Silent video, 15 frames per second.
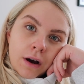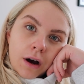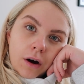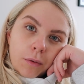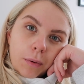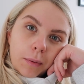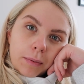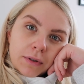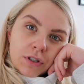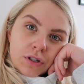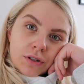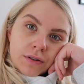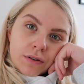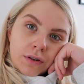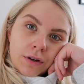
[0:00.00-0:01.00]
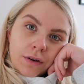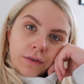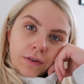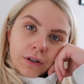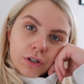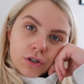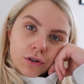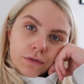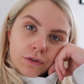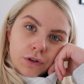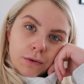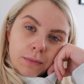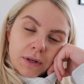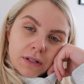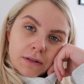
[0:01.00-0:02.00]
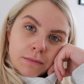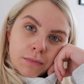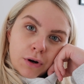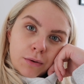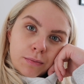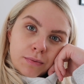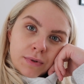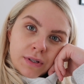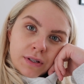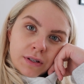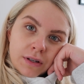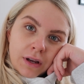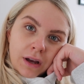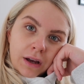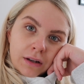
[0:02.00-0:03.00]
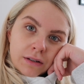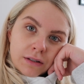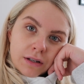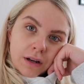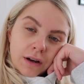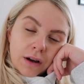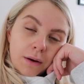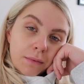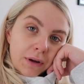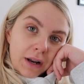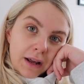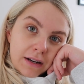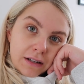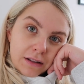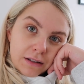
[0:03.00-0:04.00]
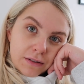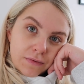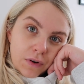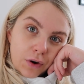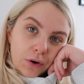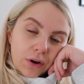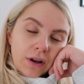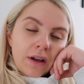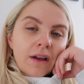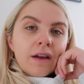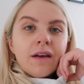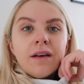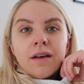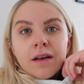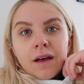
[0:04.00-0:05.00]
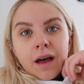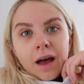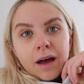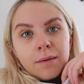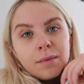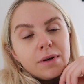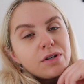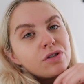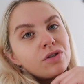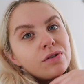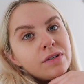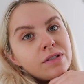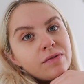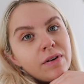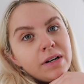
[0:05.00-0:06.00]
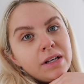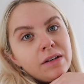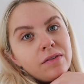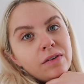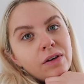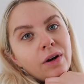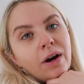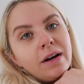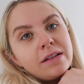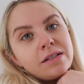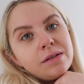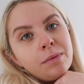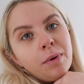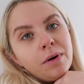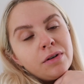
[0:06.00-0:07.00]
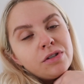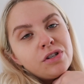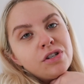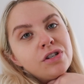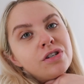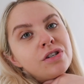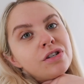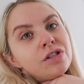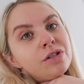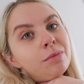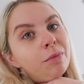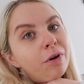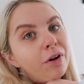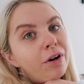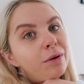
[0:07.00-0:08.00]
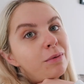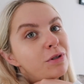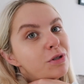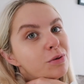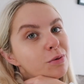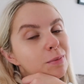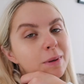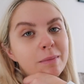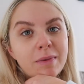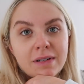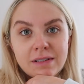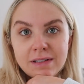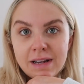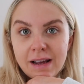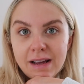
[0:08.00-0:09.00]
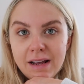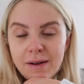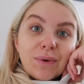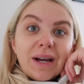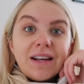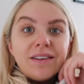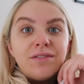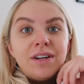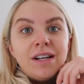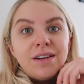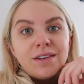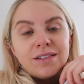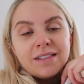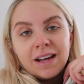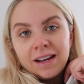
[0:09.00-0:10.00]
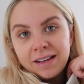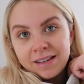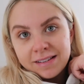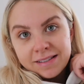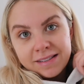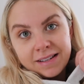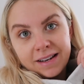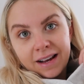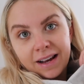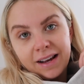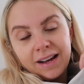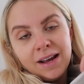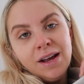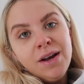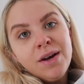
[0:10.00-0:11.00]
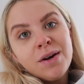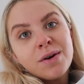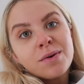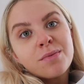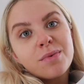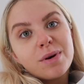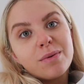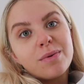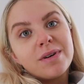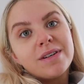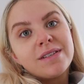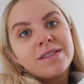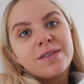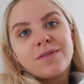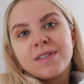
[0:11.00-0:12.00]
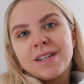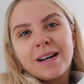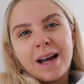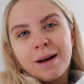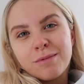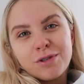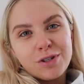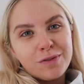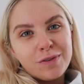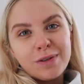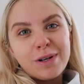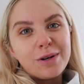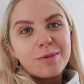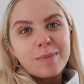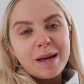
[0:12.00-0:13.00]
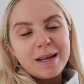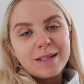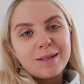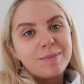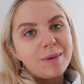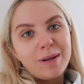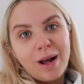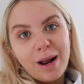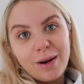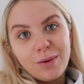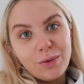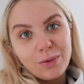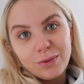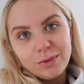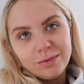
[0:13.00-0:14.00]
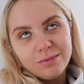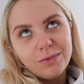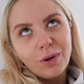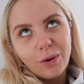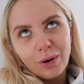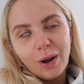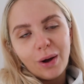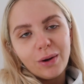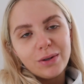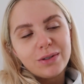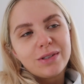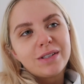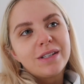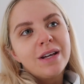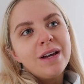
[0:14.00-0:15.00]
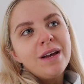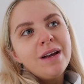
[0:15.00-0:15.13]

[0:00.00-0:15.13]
I'll probably just finish off doing bits and bobs, and I'm going to edit this vlog and make sure it's ready for you guys to watch tomorrow, which will be Monday. We had a really good day yesterday. Obviously I captured a few little bits, but not loads.